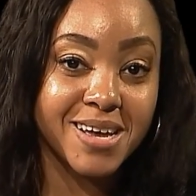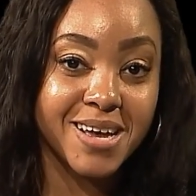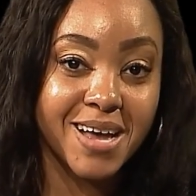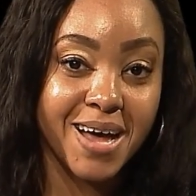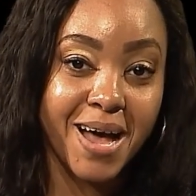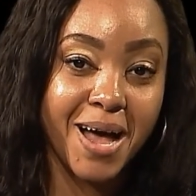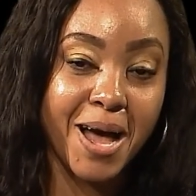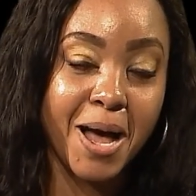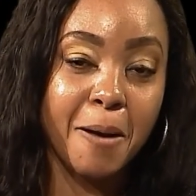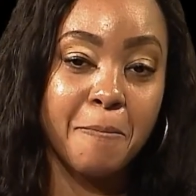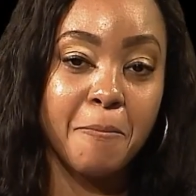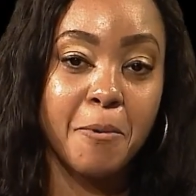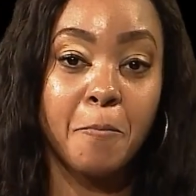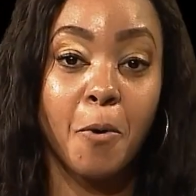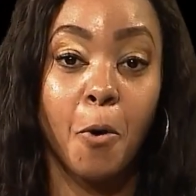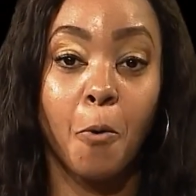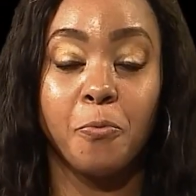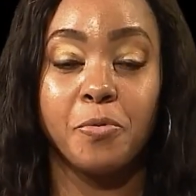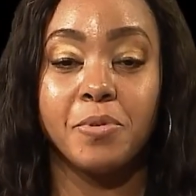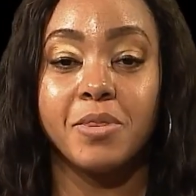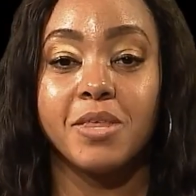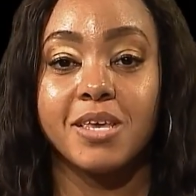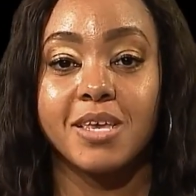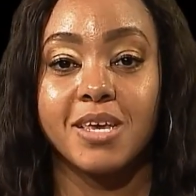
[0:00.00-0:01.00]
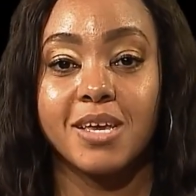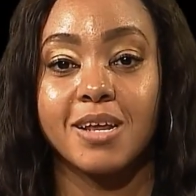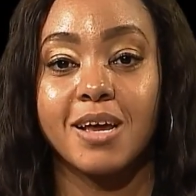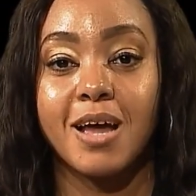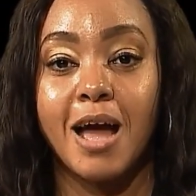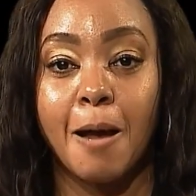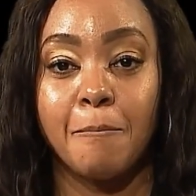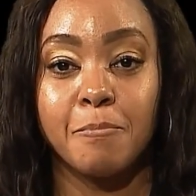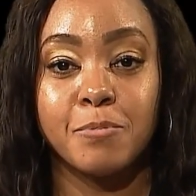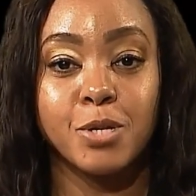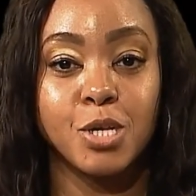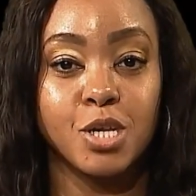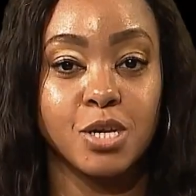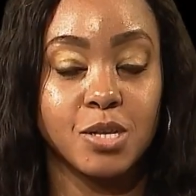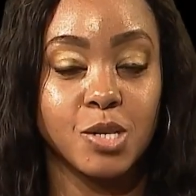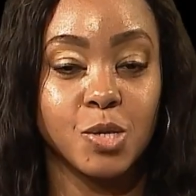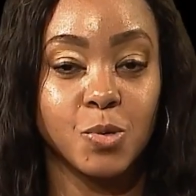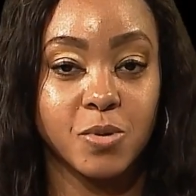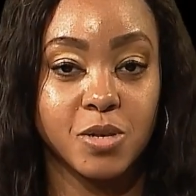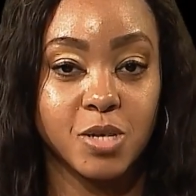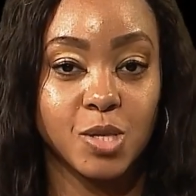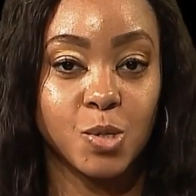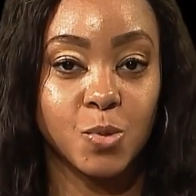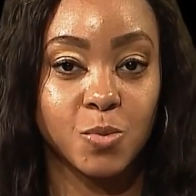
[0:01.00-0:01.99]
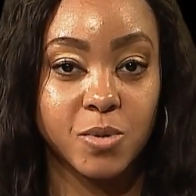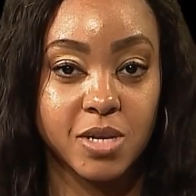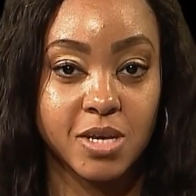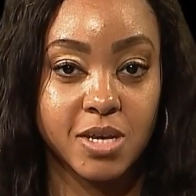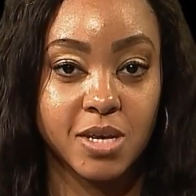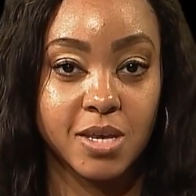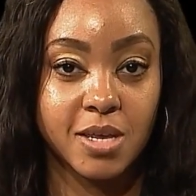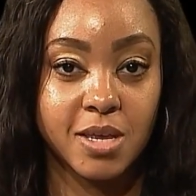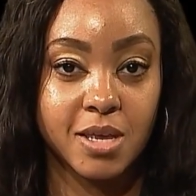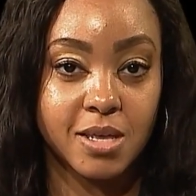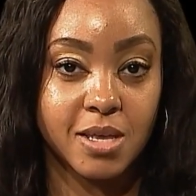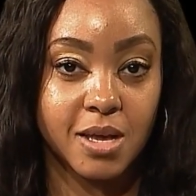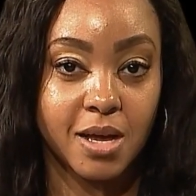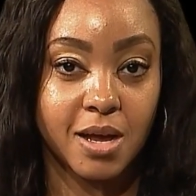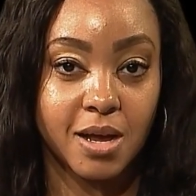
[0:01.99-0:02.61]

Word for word: I'm hoping to get accomplished in 2020.